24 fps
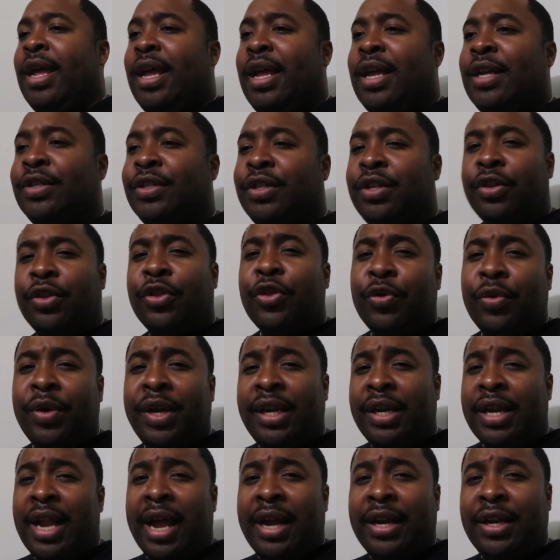is the
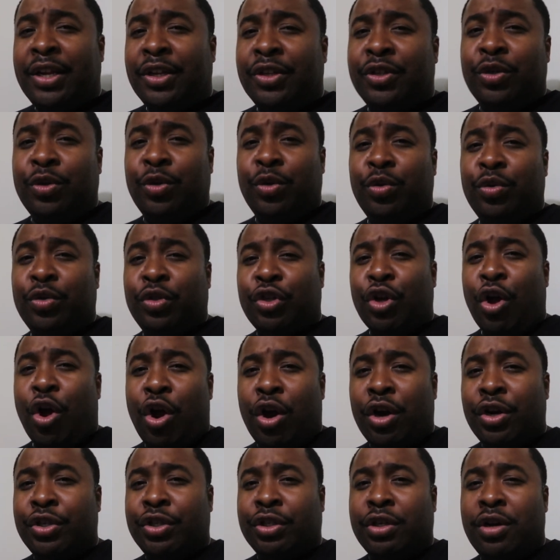392
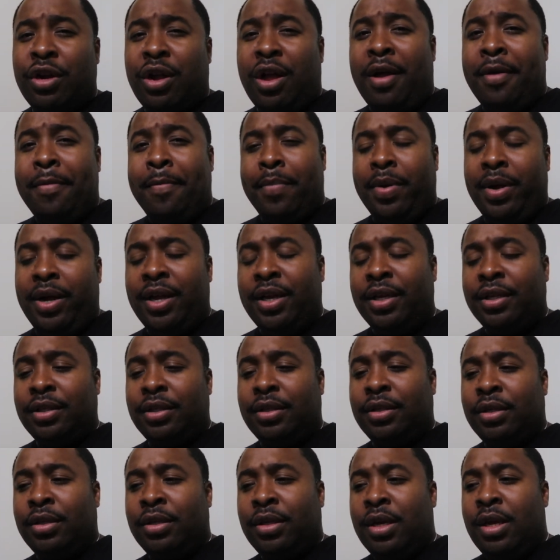Charger a
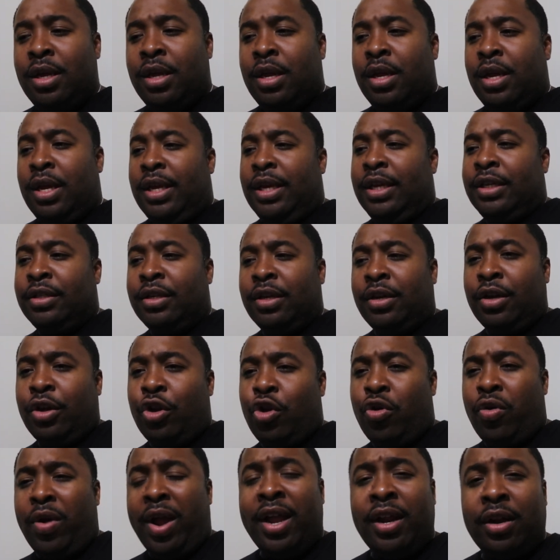bust? Is it a
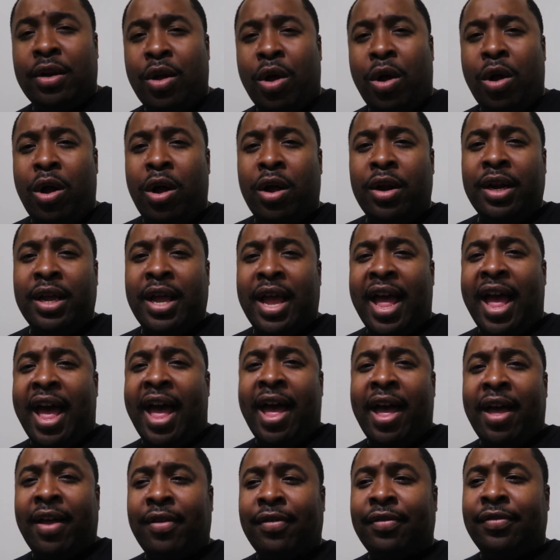great car to
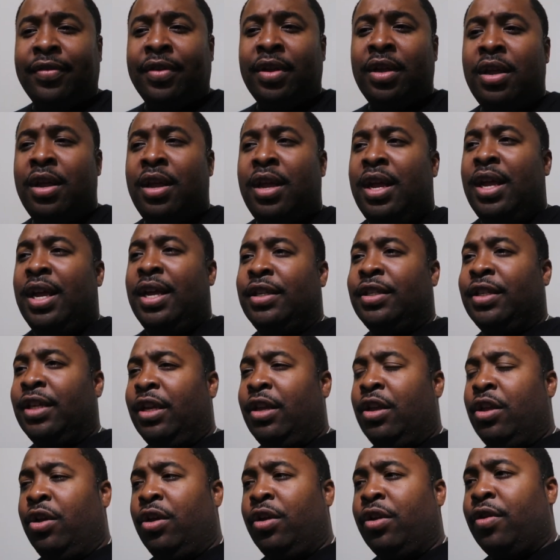have? Is
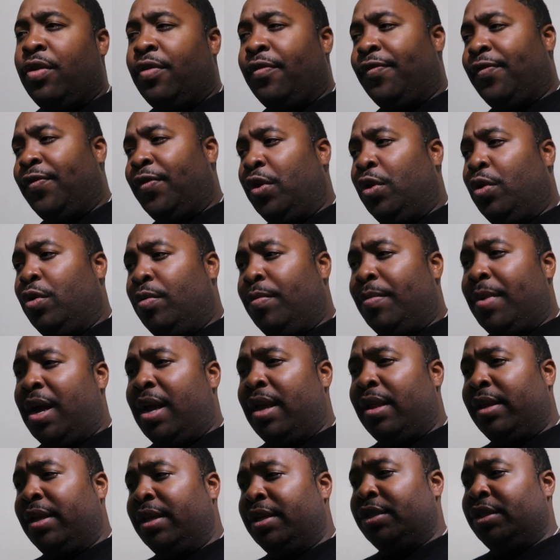it good on fuel
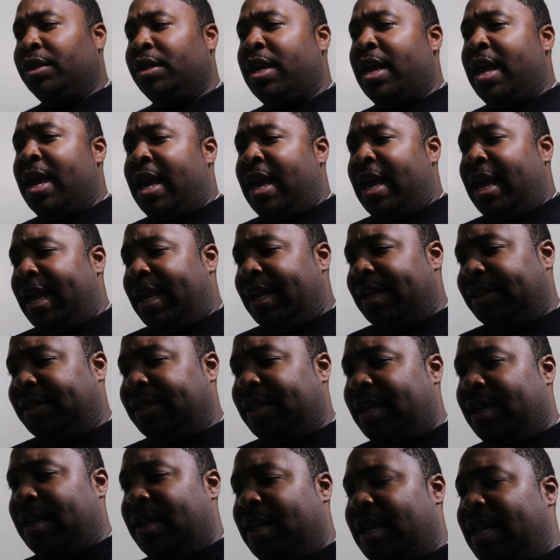mileage? Is
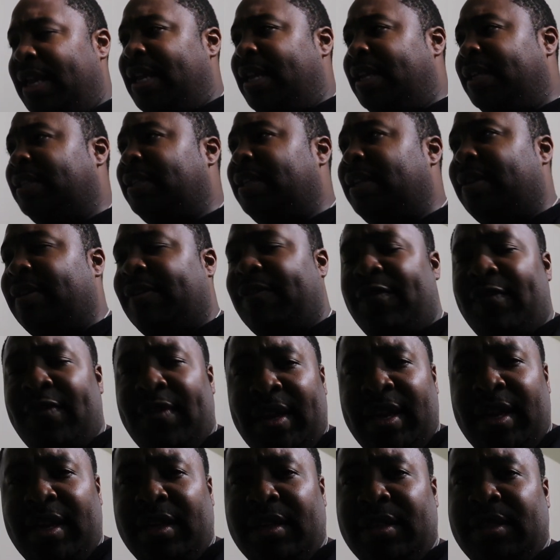it easy to
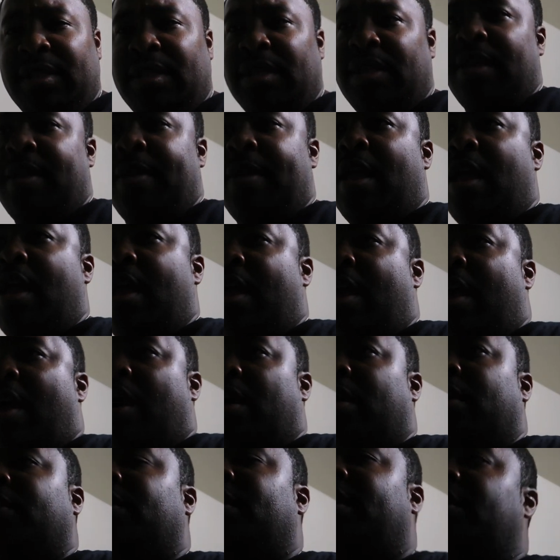fix?
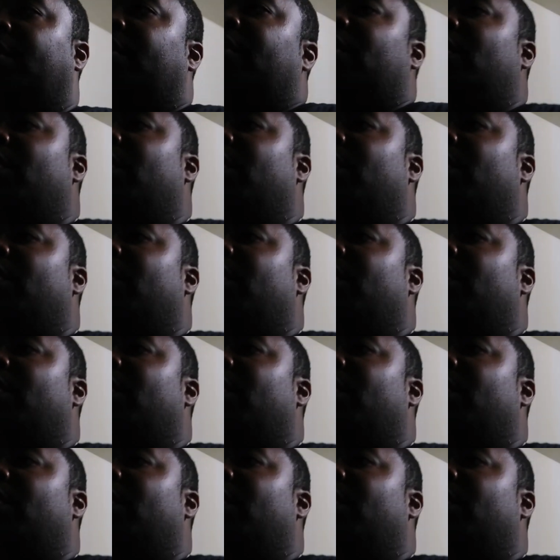There's